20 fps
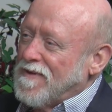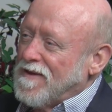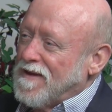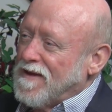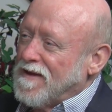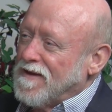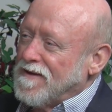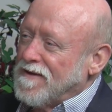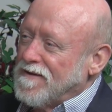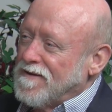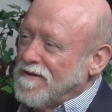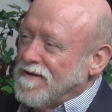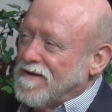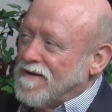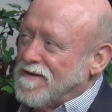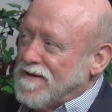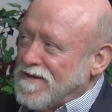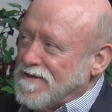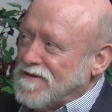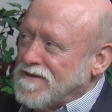and
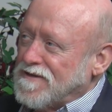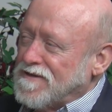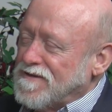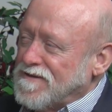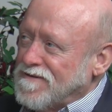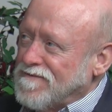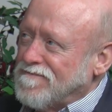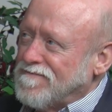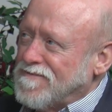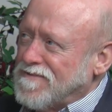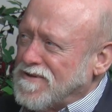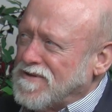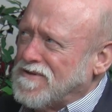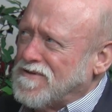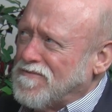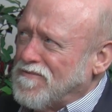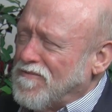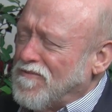can teach us just